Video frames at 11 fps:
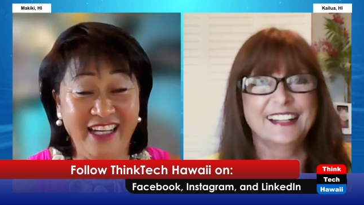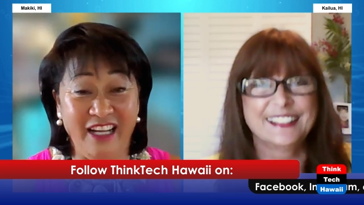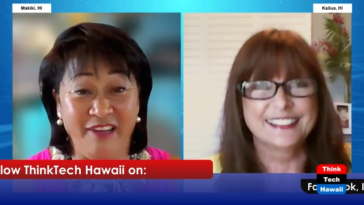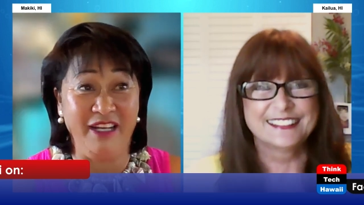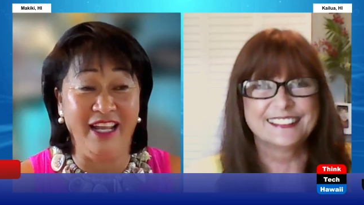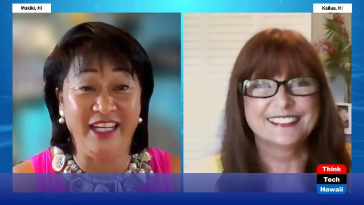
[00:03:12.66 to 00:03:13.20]
Speaker 1: right?
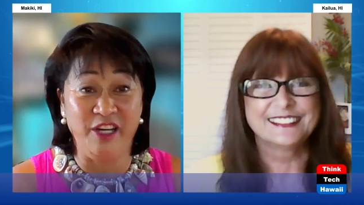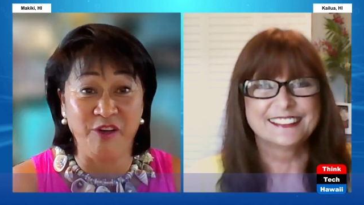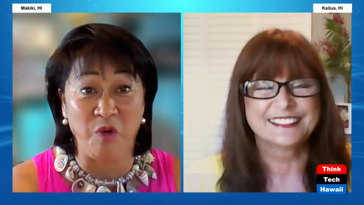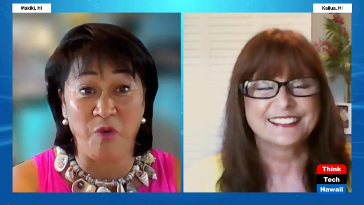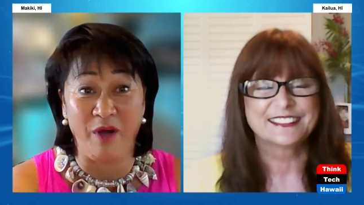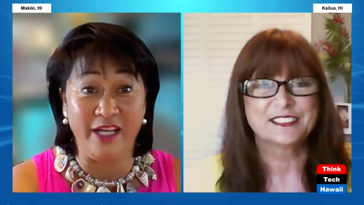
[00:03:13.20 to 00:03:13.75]
I mean, like here
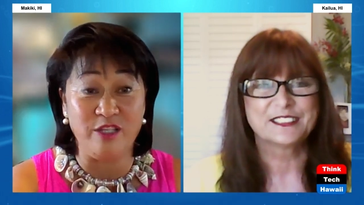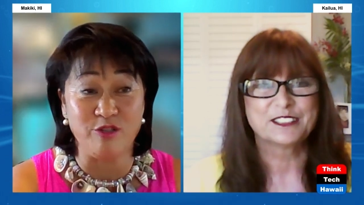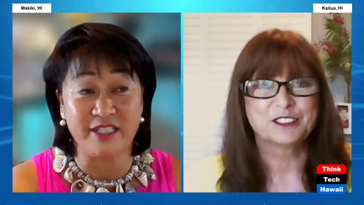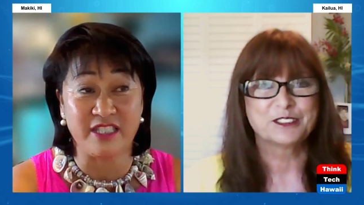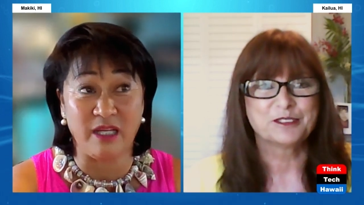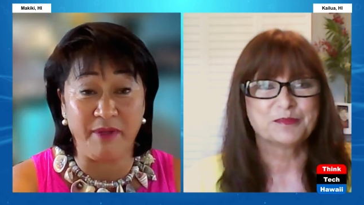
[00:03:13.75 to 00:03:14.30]
in Hawaii,
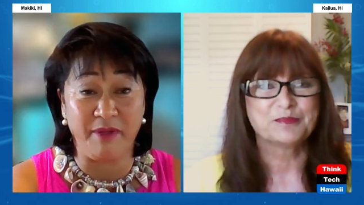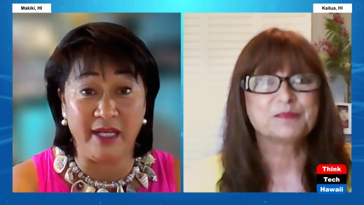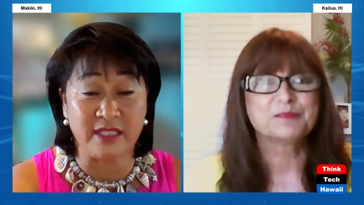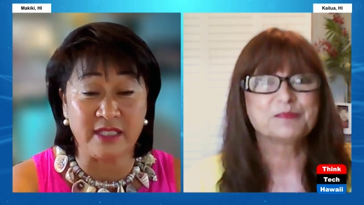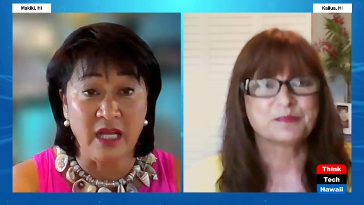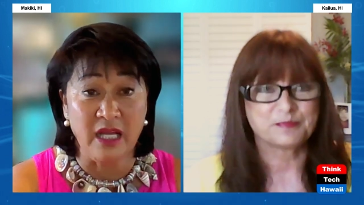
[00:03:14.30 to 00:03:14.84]
dressed up
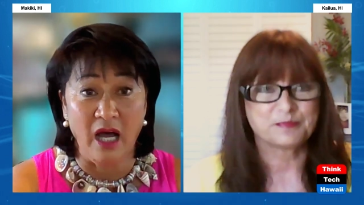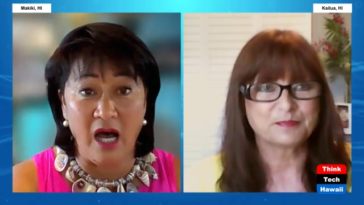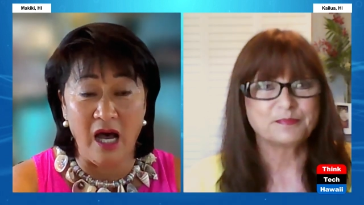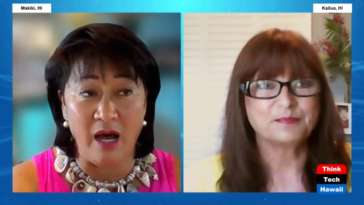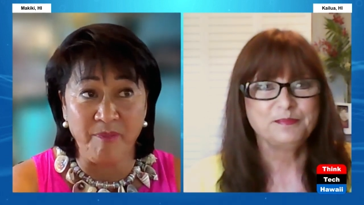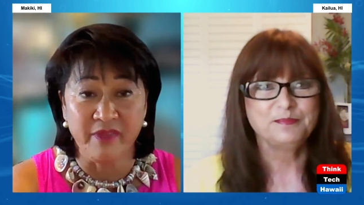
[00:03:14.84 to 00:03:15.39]
is
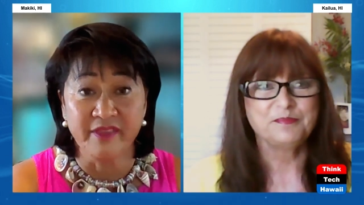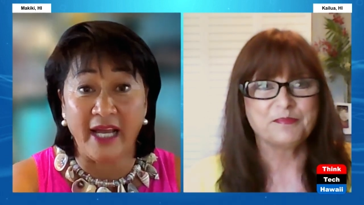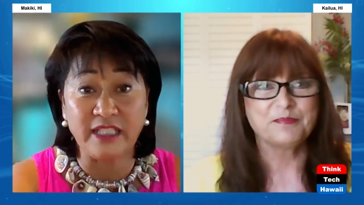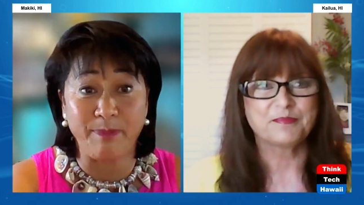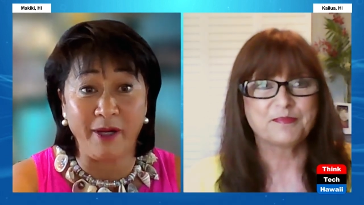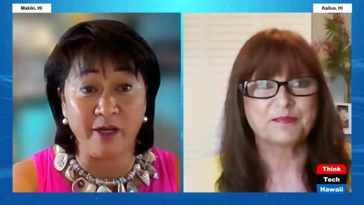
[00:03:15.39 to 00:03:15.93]
um,
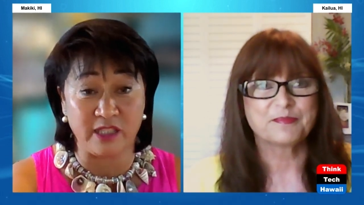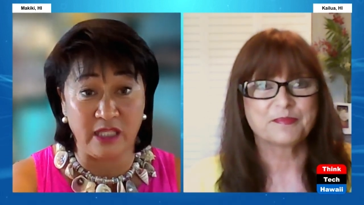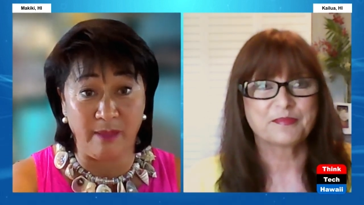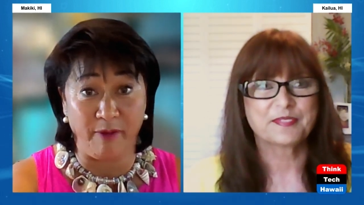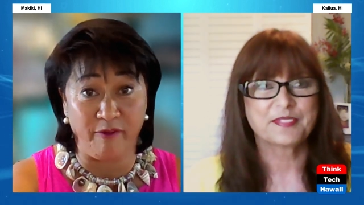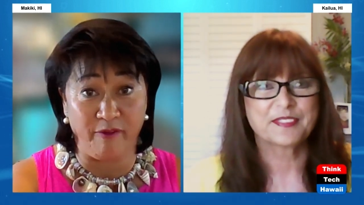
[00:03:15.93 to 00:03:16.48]
nice pair of
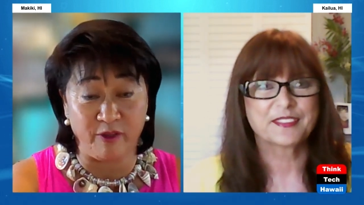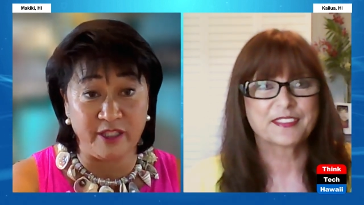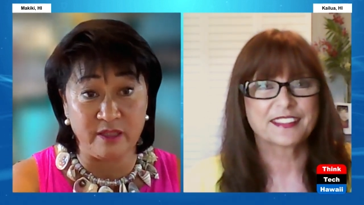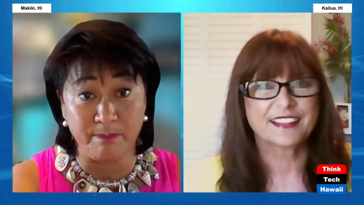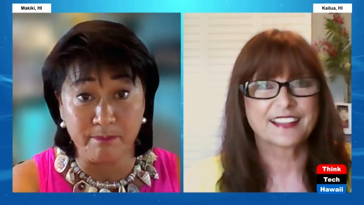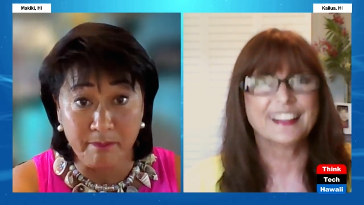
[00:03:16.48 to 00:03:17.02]
slipper versus